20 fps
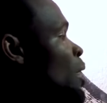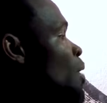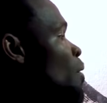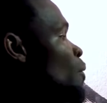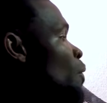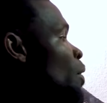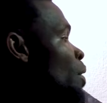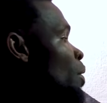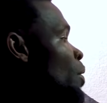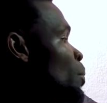
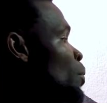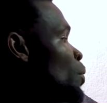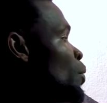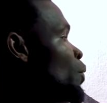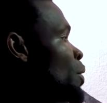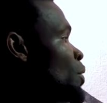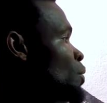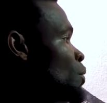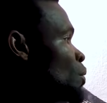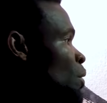Variable
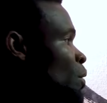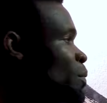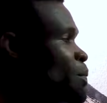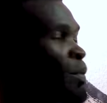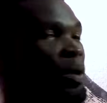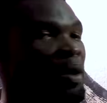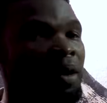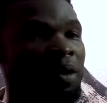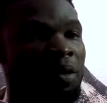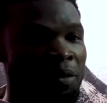raised to the
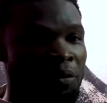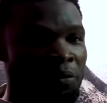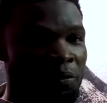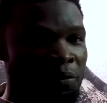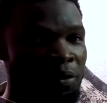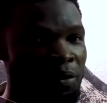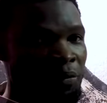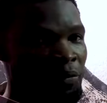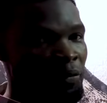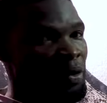power of
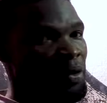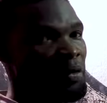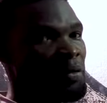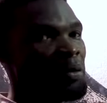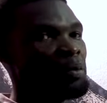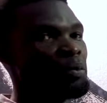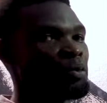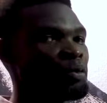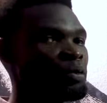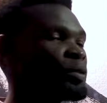a
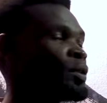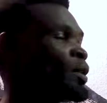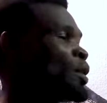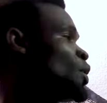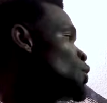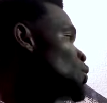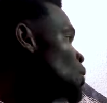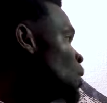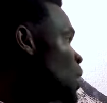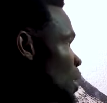variable.
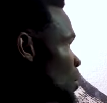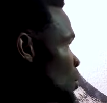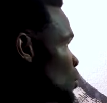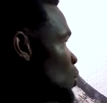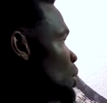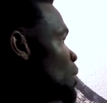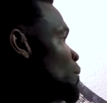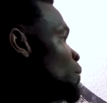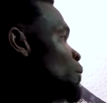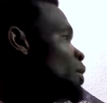So how do
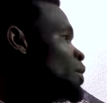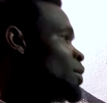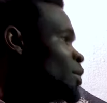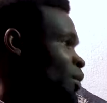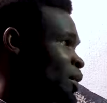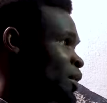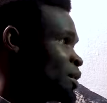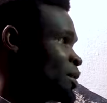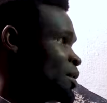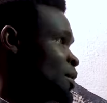we
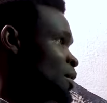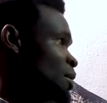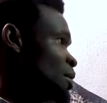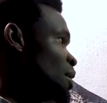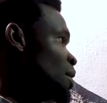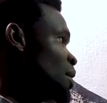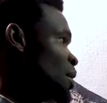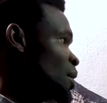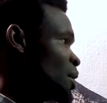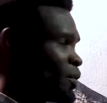differentiate this?
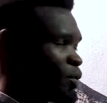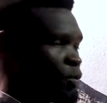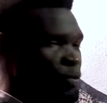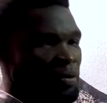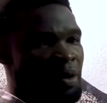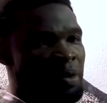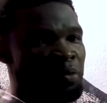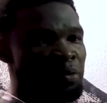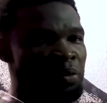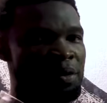There are
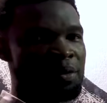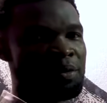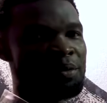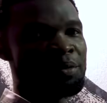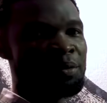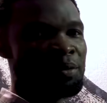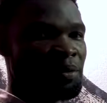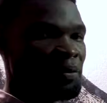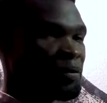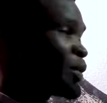natural ways
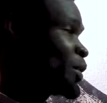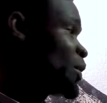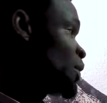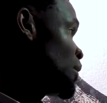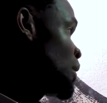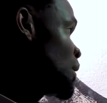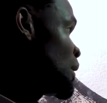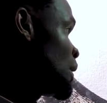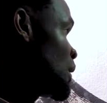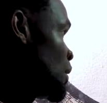to
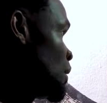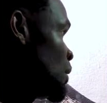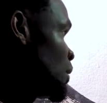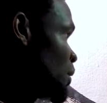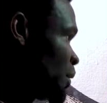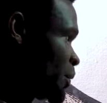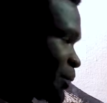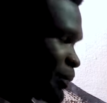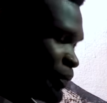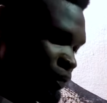differentiate
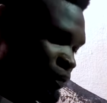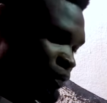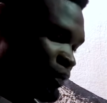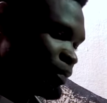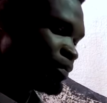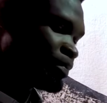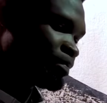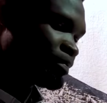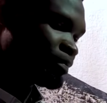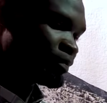this.
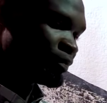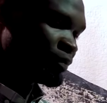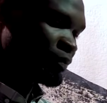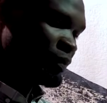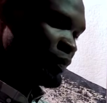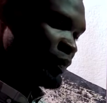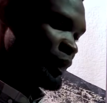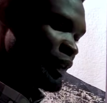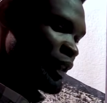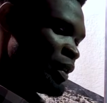
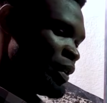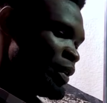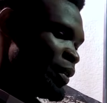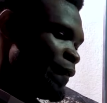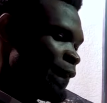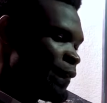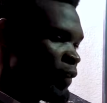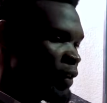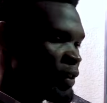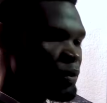
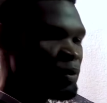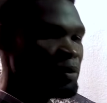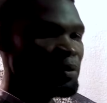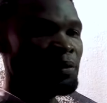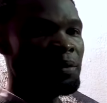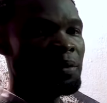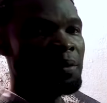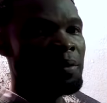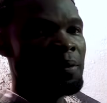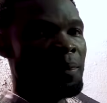First of
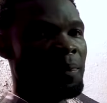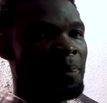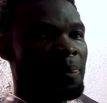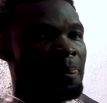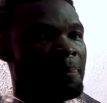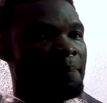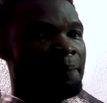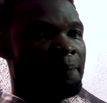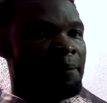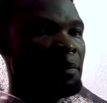all,
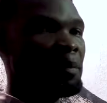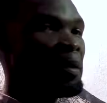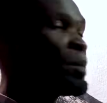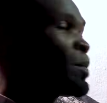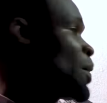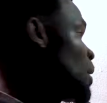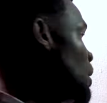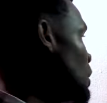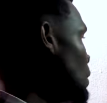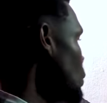
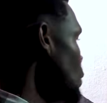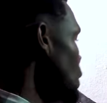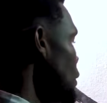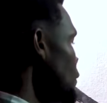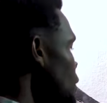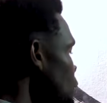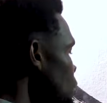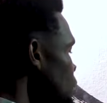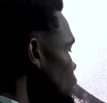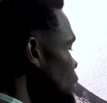remember, we have
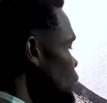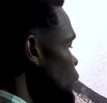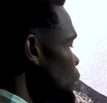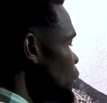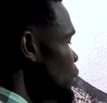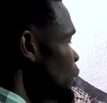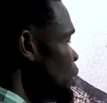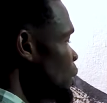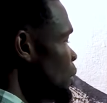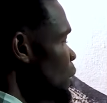always
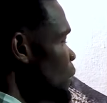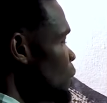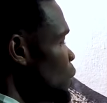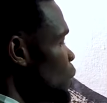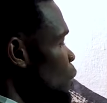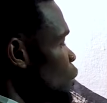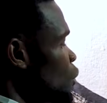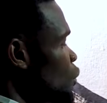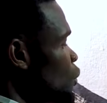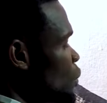differentiated
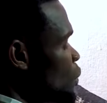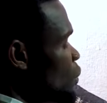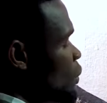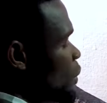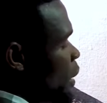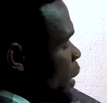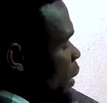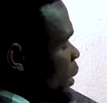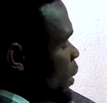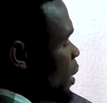functions
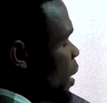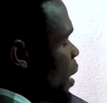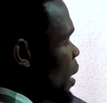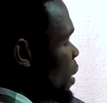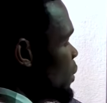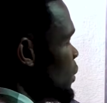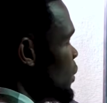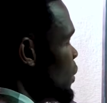like x